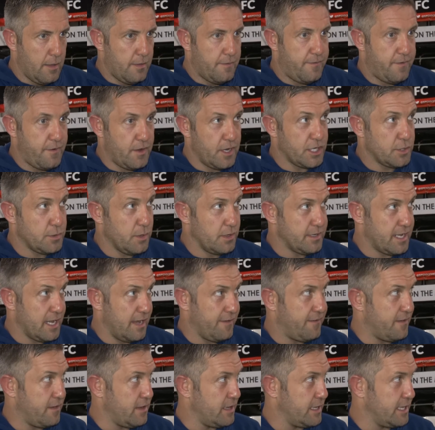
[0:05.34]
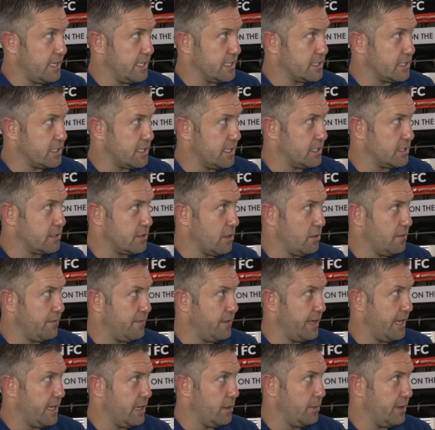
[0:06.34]
First one definitely is he's gone up for
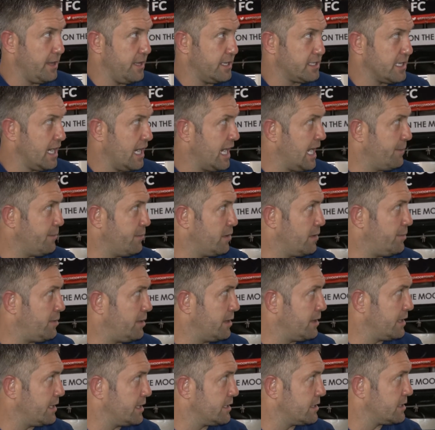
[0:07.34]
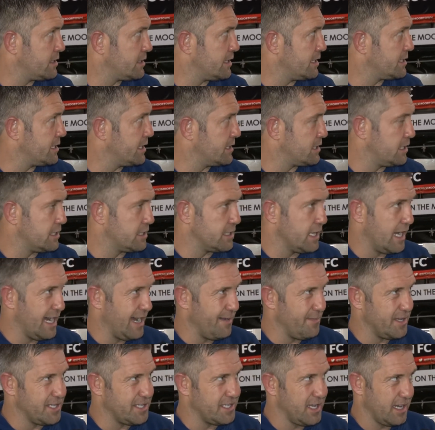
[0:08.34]
the header with his arm up and it's hit his
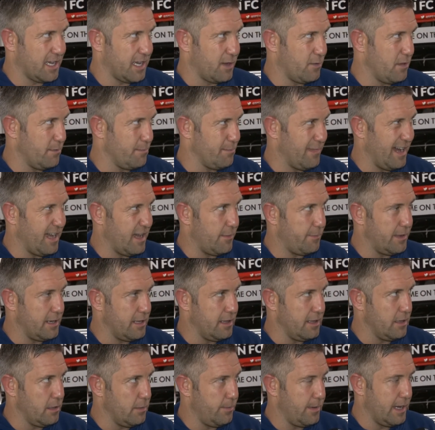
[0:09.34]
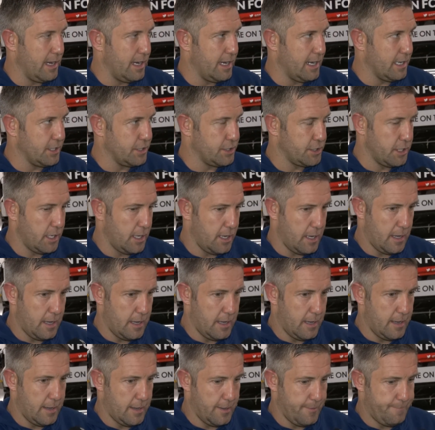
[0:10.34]
arm. The second one might have been a little bit harsh.
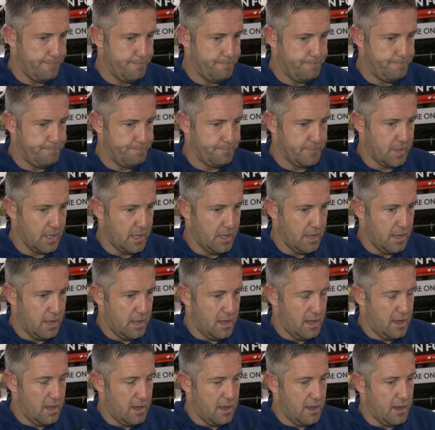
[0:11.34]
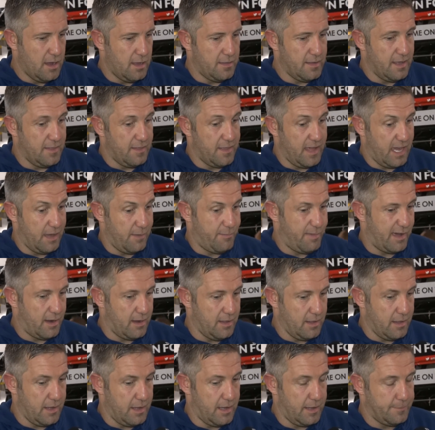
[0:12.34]
And then their
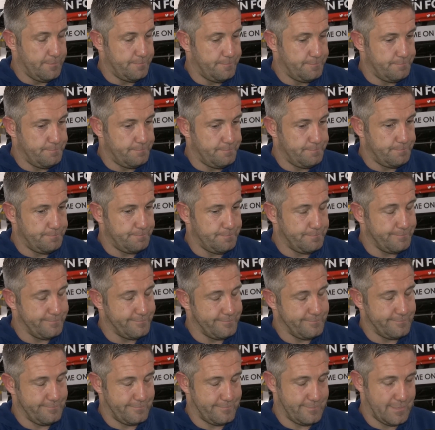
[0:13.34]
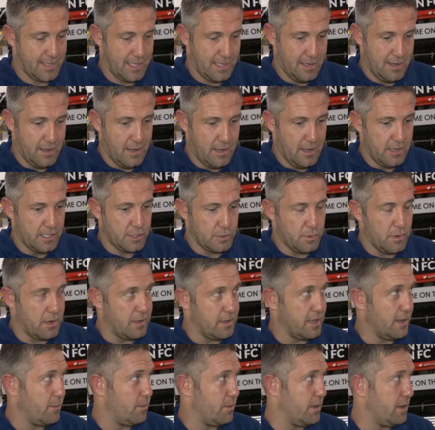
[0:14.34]
penalty. It's one of
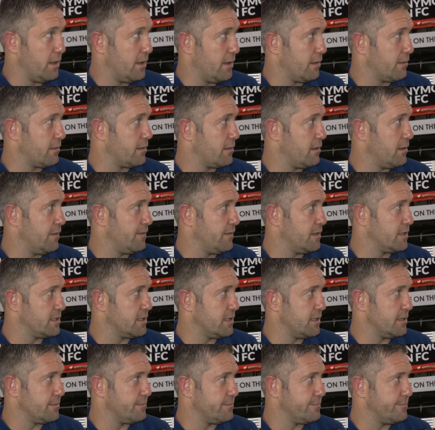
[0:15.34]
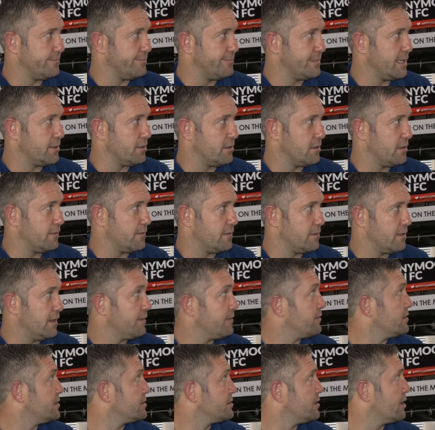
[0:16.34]
them where obviously, I don't know if the
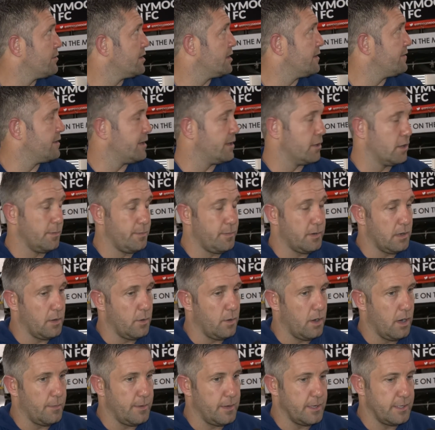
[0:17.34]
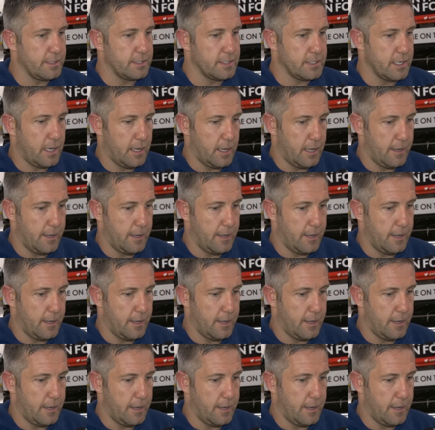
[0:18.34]
referee's trying to even it up or what, but